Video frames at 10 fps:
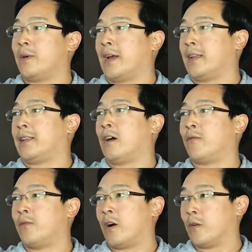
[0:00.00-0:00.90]
We had a DAO
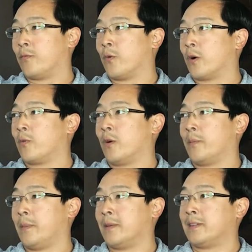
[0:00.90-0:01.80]
hard fork where
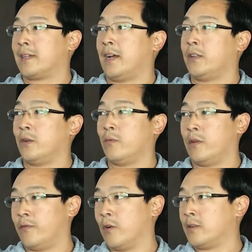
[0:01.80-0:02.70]
people decided to
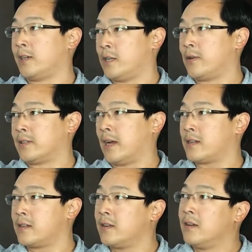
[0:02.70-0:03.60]
reverse the
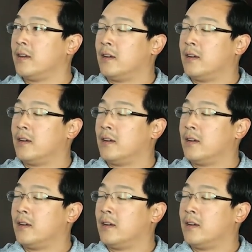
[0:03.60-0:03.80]
transaction.